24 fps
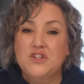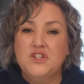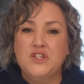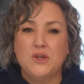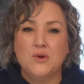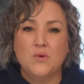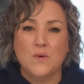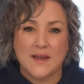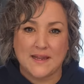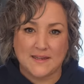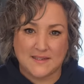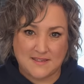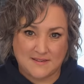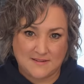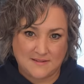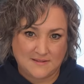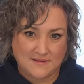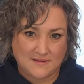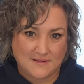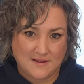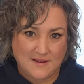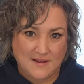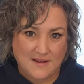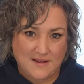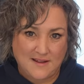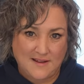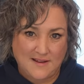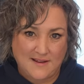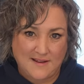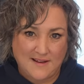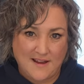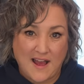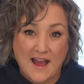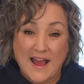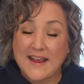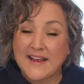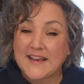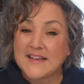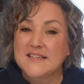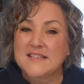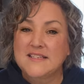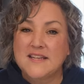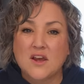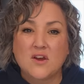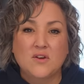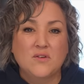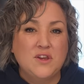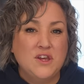do it. I can
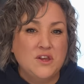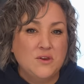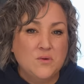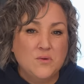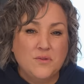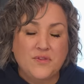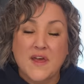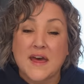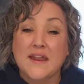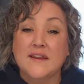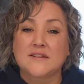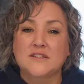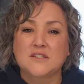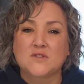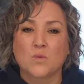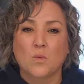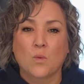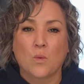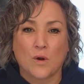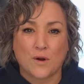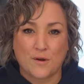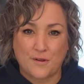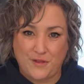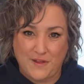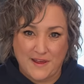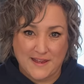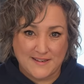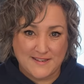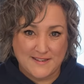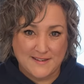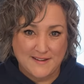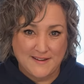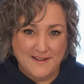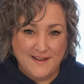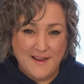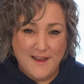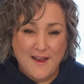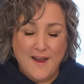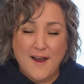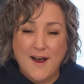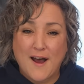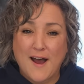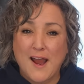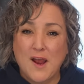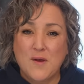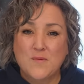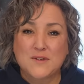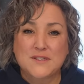tell you that it's worth it.
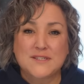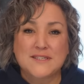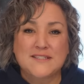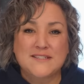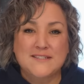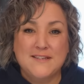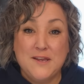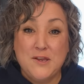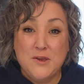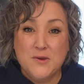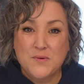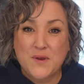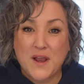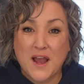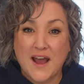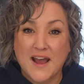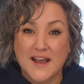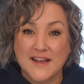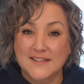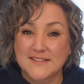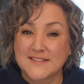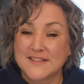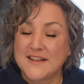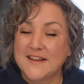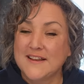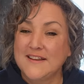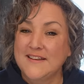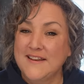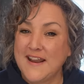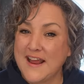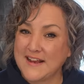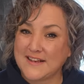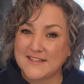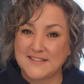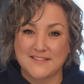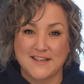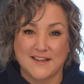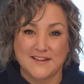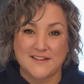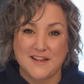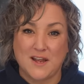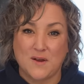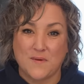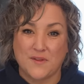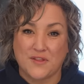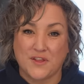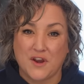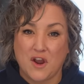I will see you guys next
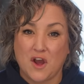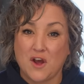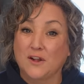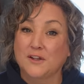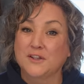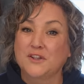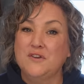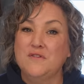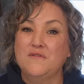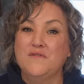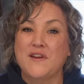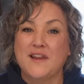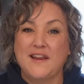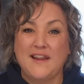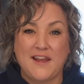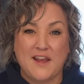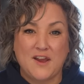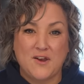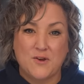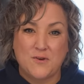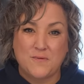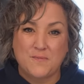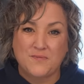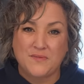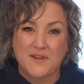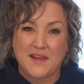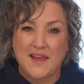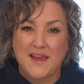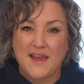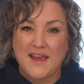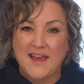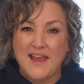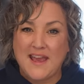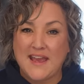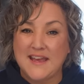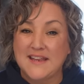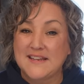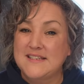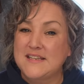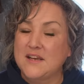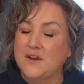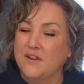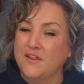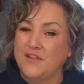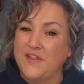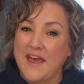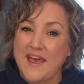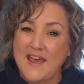Sunday with an all new video.
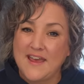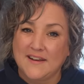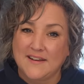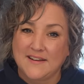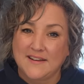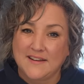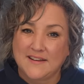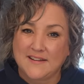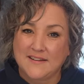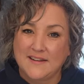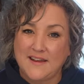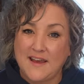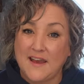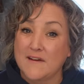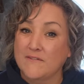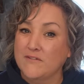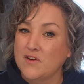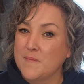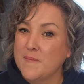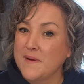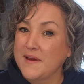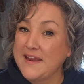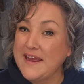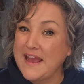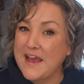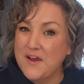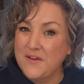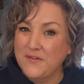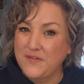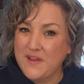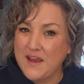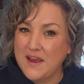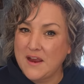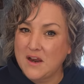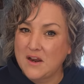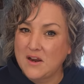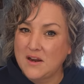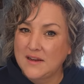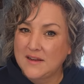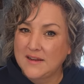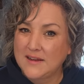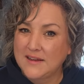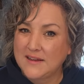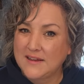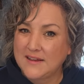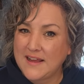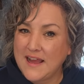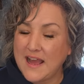Until then, everybody out there,
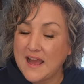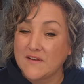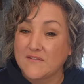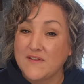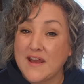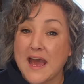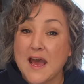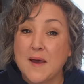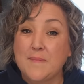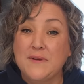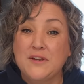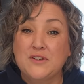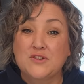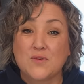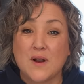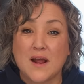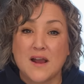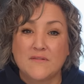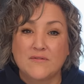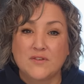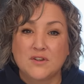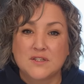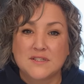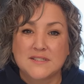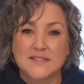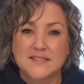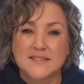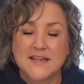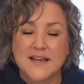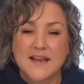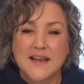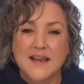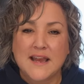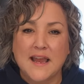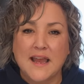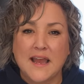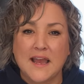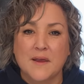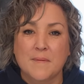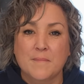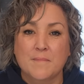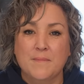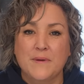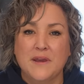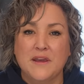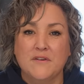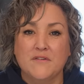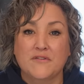have happy travels
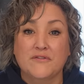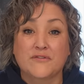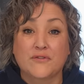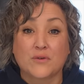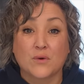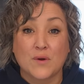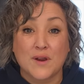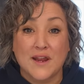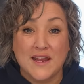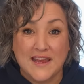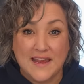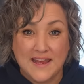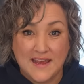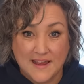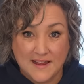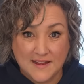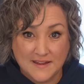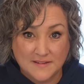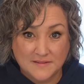and be free.